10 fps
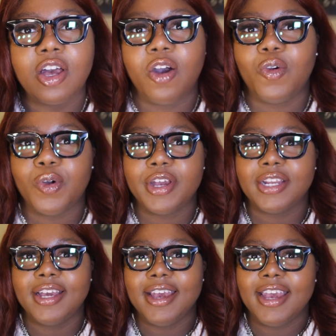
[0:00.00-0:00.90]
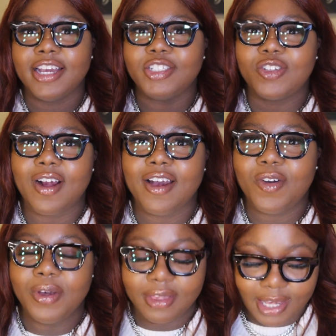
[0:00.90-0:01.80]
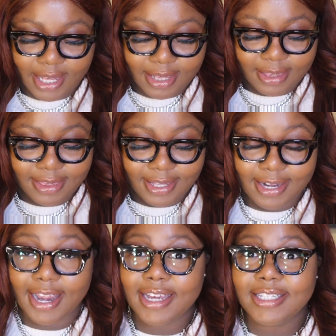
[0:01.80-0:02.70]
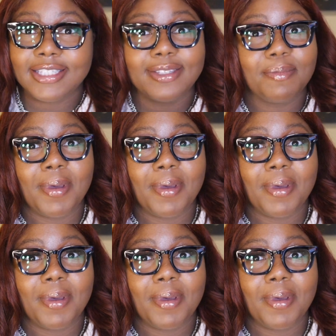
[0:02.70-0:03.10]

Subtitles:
go on and try on the next